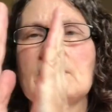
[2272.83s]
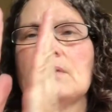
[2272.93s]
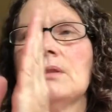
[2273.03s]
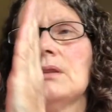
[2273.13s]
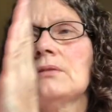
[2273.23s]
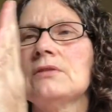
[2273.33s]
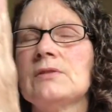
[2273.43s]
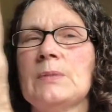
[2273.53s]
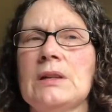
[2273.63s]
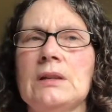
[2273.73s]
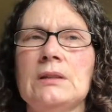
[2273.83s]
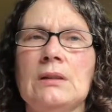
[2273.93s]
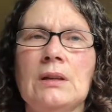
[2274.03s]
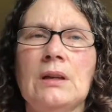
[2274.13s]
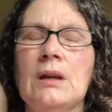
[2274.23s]
along their spine,
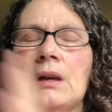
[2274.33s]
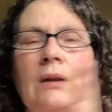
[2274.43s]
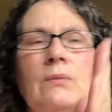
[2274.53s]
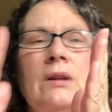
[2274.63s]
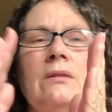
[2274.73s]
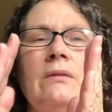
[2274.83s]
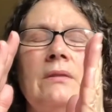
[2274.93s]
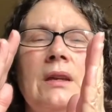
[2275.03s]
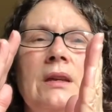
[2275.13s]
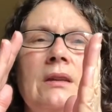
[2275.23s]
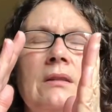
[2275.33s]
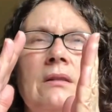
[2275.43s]
well, they